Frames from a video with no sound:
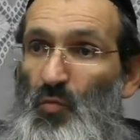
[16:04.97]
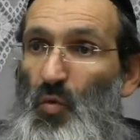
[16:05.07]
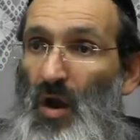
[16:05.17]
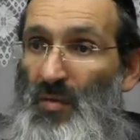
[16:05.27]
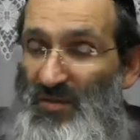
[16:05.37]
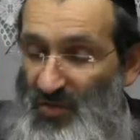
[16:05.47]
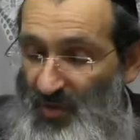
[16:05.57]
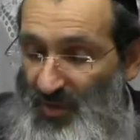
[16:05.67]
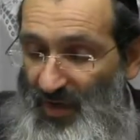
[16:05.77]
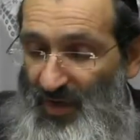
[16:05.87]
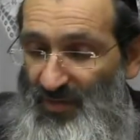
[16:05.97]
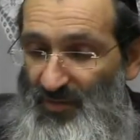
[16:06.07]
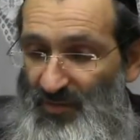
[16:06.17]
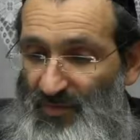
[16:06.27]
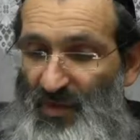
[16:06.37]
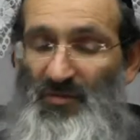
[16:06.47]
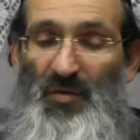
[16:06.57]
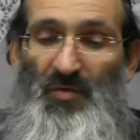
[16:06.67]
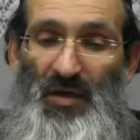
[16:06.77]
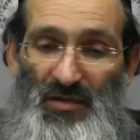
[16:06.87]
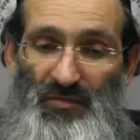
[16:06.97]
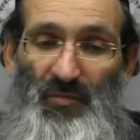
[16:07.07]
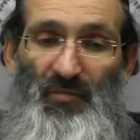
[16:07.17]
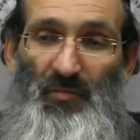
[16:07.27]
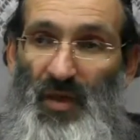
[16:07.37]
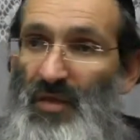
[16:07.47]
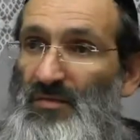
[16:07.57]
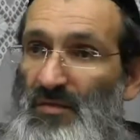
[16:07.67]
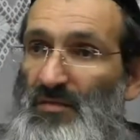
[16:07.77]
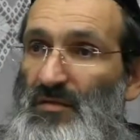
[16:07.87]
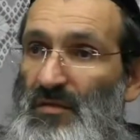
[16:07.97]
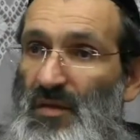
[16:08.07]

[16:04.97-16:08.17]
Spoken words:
Where am I starting my cheshbon? I'm starting my cheshbon from chesed.